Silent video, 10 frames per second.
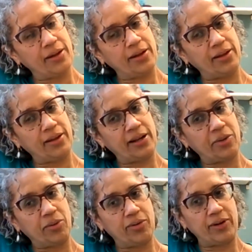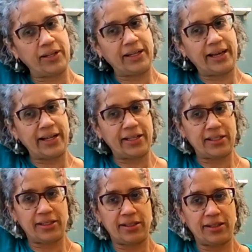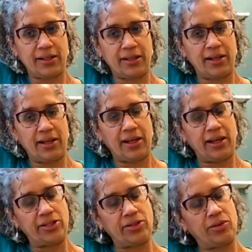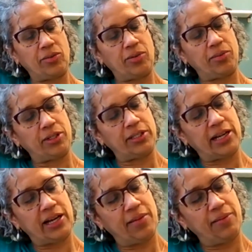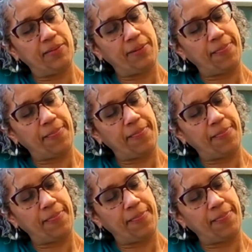And then I will relax and do it one more time.